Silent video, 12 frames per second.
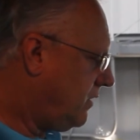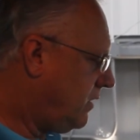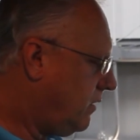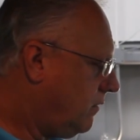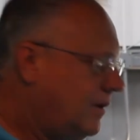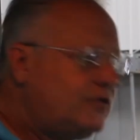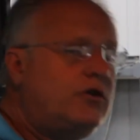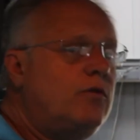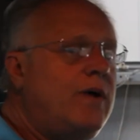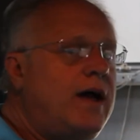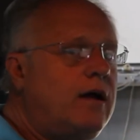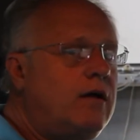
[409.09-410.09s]
Let's go
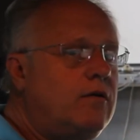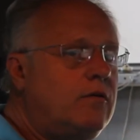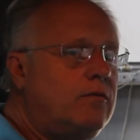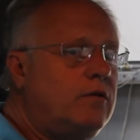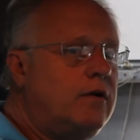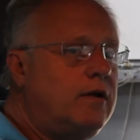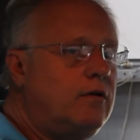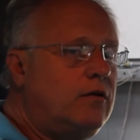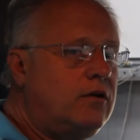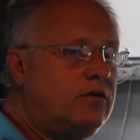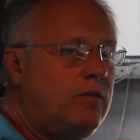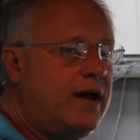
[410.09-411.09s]
back and
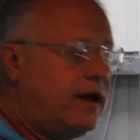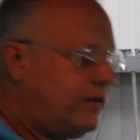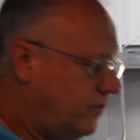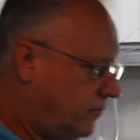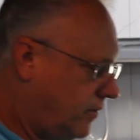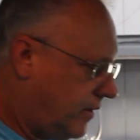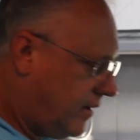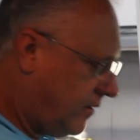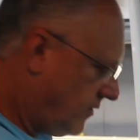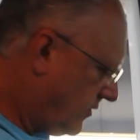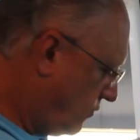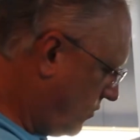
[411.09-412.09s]
look at the back of the truck here
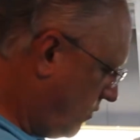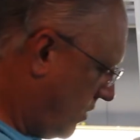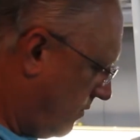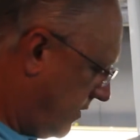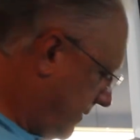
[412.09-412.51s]
just one moment.